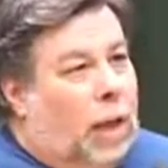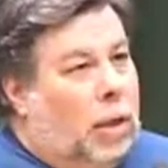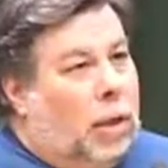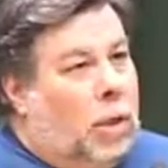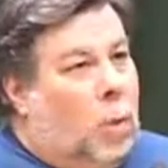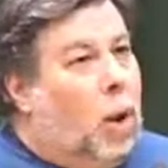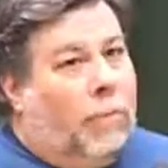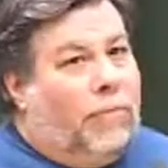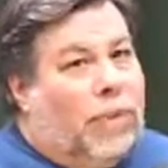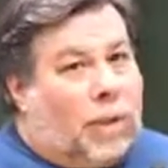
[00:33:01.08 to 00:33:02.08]
and
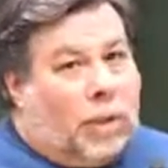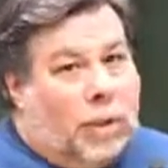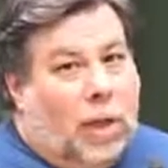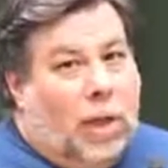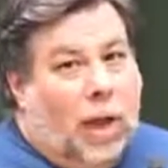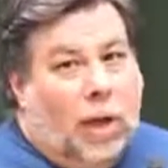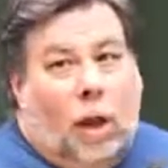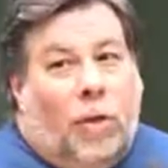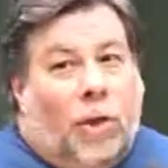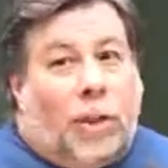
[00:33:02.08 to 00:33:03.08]
quantum physics and
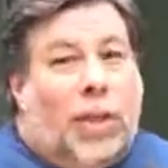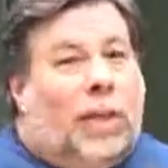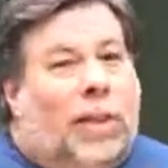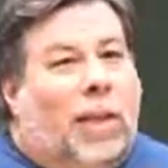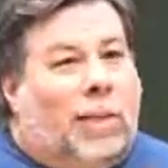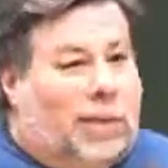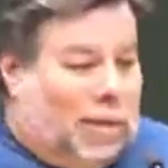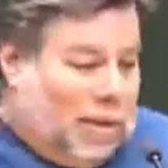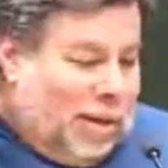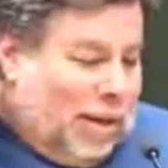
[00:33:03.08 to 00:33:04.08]
all these neat
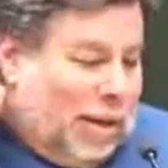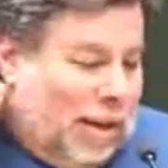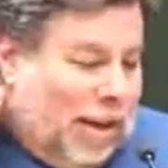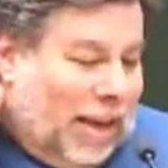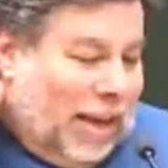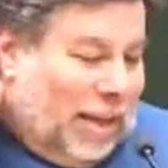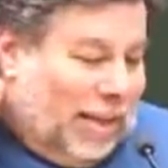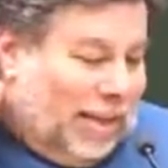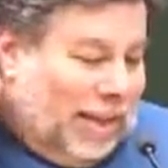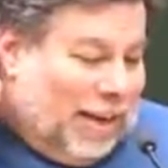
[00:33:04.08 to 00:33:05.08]
things.
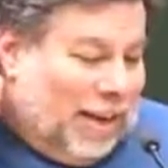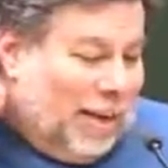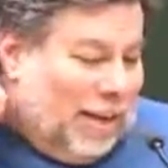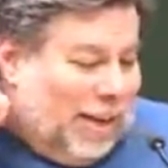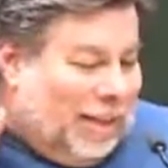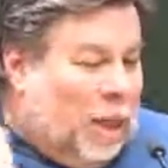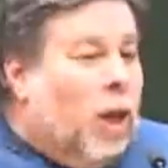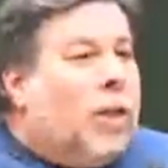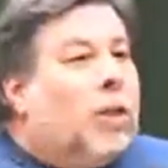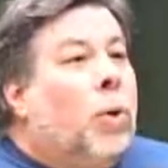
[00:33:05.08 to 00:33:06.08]
And, uh, and
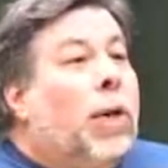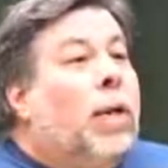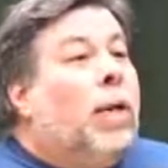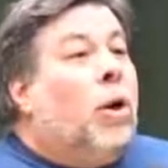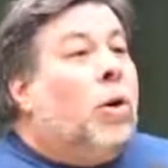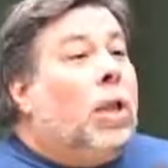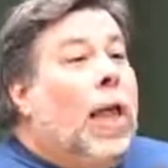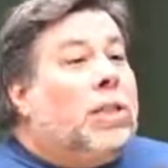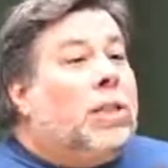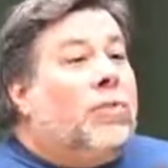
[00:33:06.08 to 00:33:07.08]
so he didn't go to
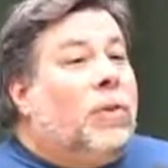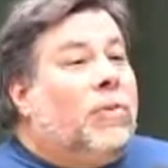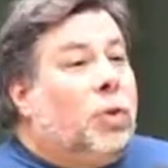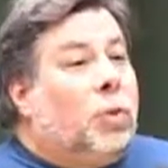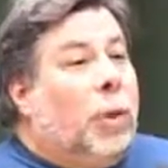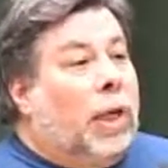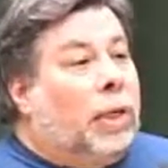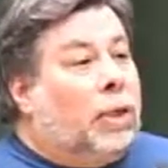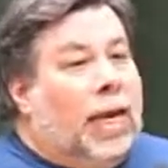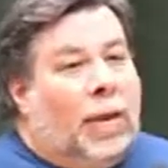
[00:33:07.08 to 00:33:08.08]
classes for the first week. He
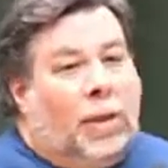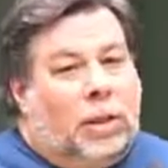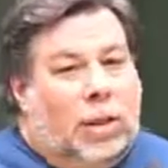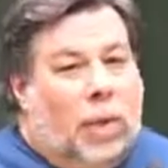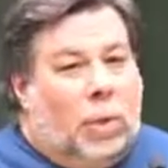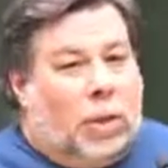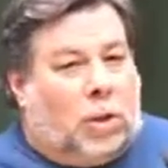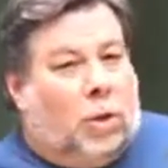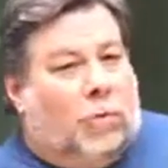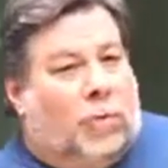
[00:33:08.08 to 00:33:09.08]
just sat in this tent with his
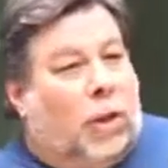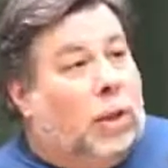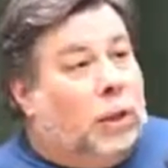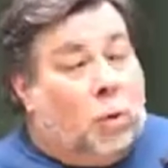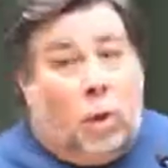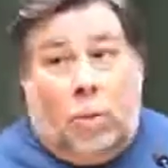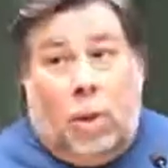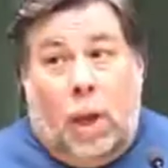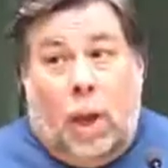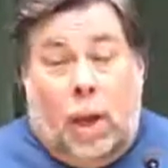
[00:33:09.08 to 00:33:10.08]
girlfriend in the dorm.
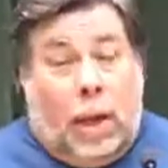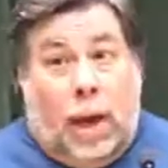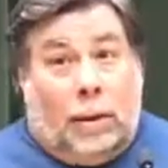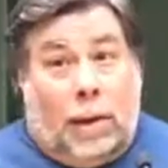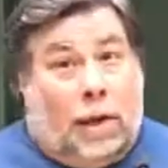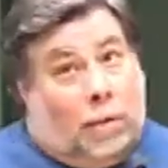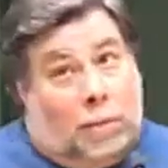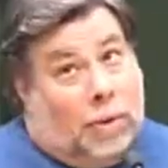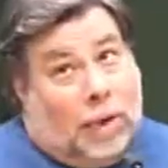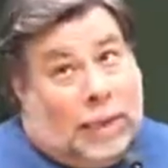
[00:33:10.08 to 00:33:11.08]
And I thought,
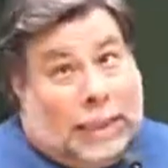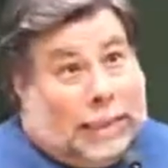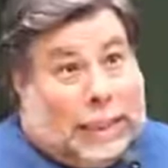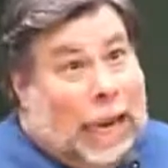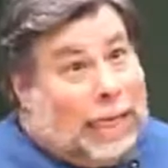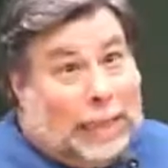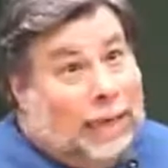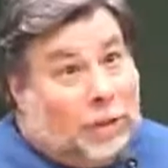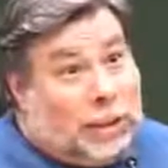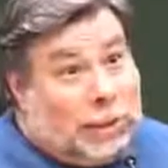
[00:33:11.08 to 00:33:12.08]
this, I could
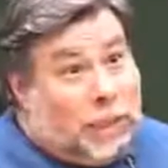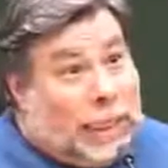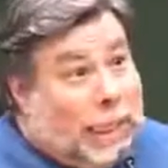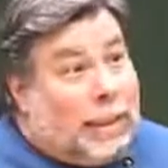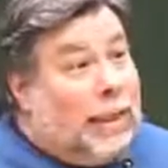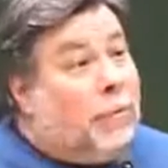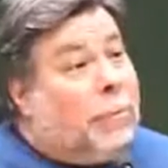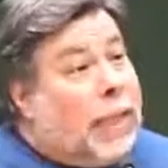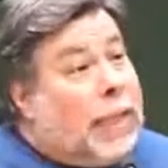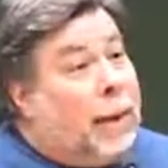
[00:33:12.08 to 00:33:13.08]
never do that. I could never
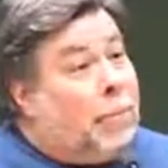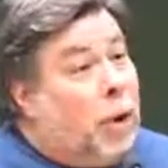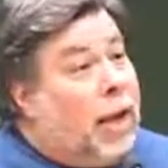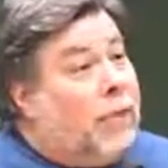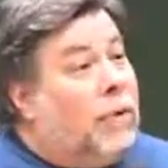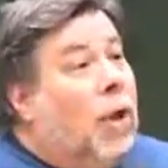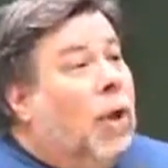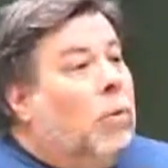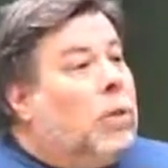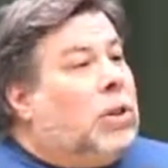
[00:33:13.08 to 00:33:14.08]
be that
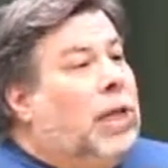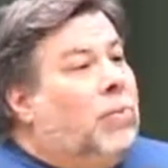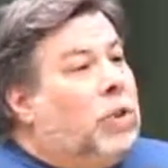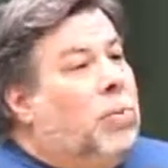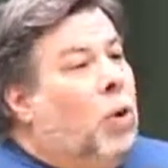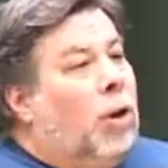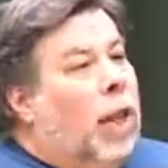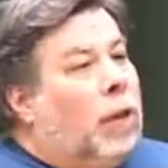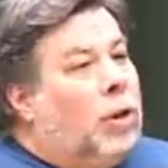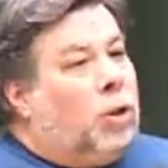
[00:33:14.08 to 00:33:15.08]
brave. Well, Steve was more
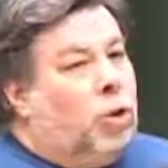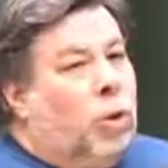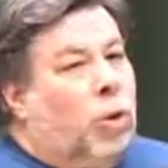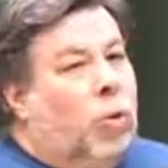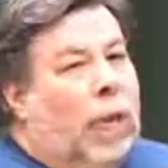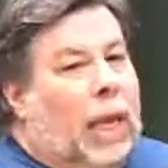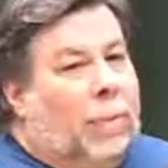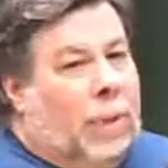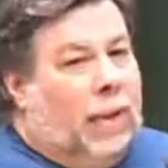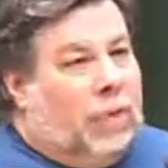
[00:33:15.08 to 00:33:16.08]
like a true
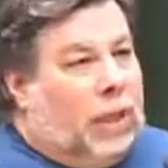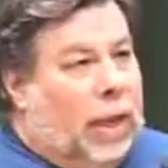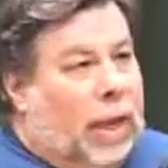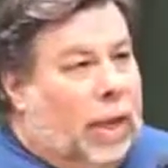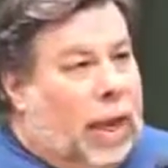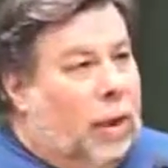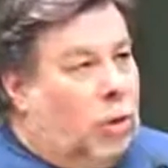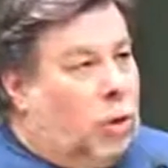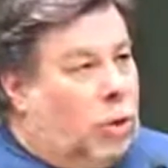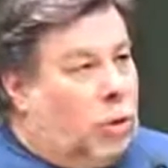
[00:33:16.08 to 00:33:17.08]
hippie of the day, a
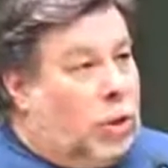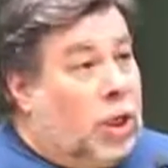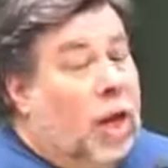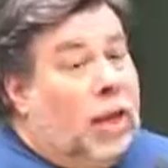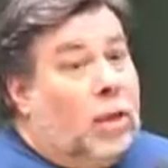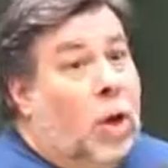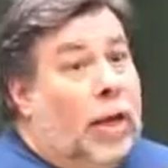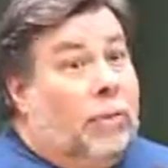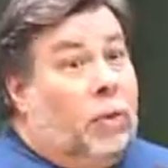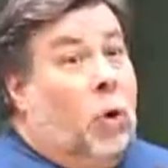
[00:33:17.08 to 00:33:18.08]
counterculturist,
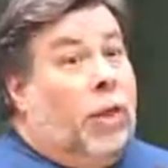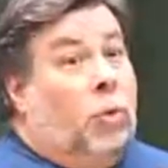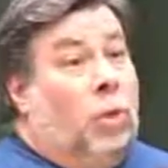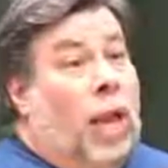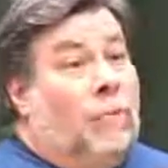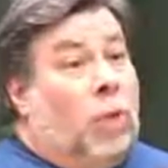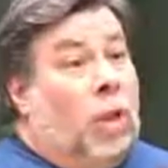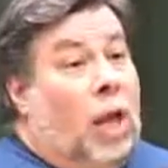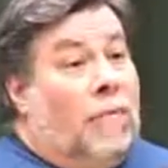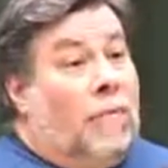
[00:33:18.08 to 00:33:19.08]
kind of going through life with a
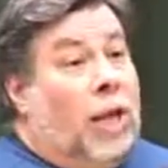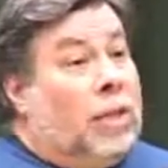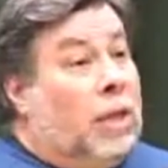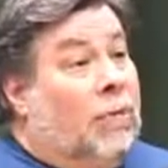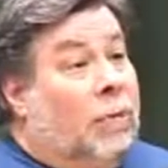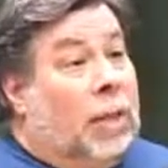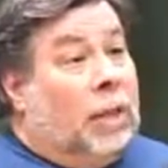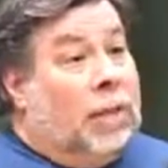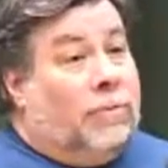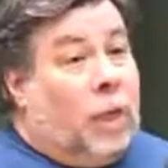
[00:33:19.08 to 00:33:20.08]
lot of friends, and everybody
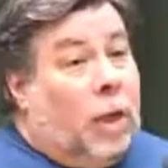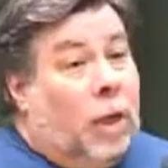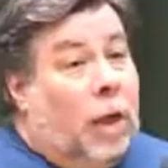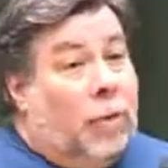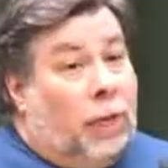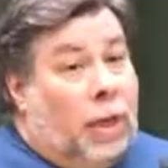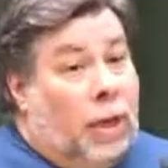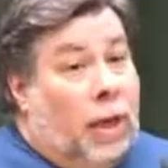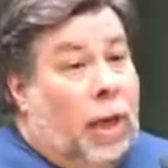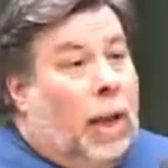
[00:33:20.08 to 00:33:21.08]
lives on nothing
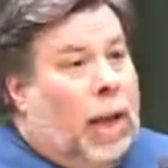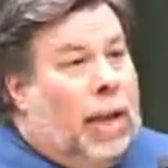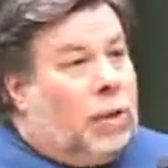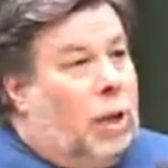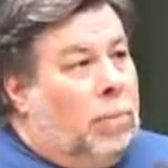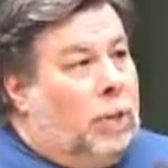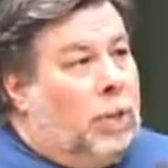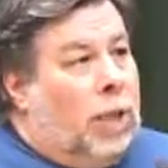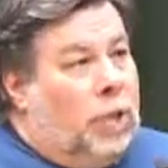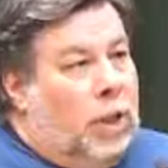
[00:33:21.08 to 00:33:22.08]
and has
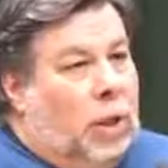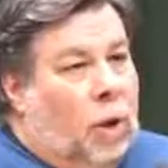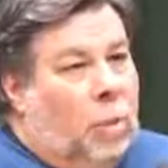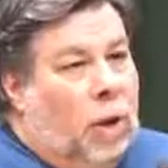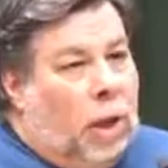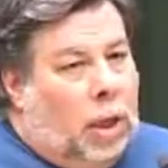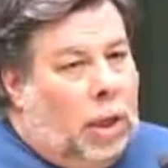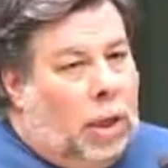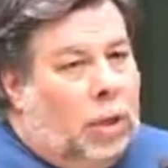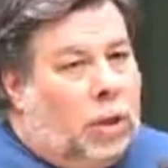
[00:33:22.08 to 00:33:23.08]
almost nothing, no
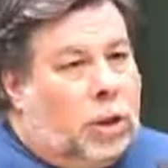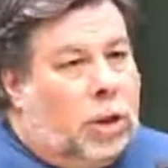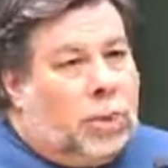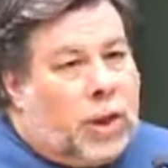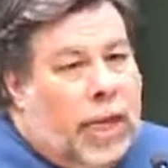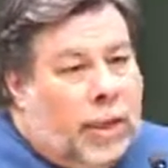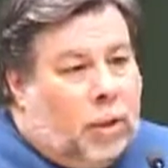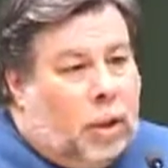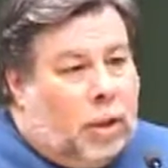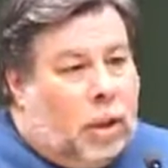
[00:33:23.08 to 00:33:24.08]
money, and just some
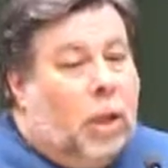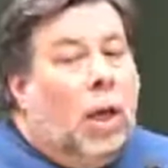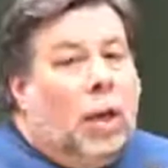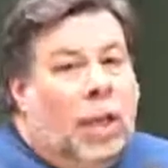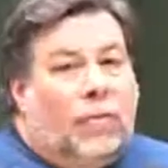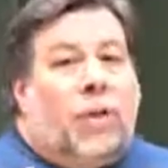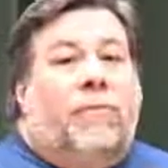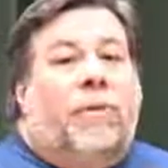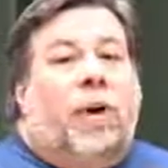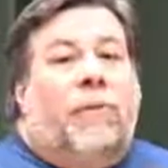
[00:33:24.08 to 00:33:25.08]
sandals, and lives the
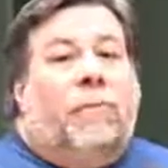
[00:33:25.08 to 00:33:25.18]
very,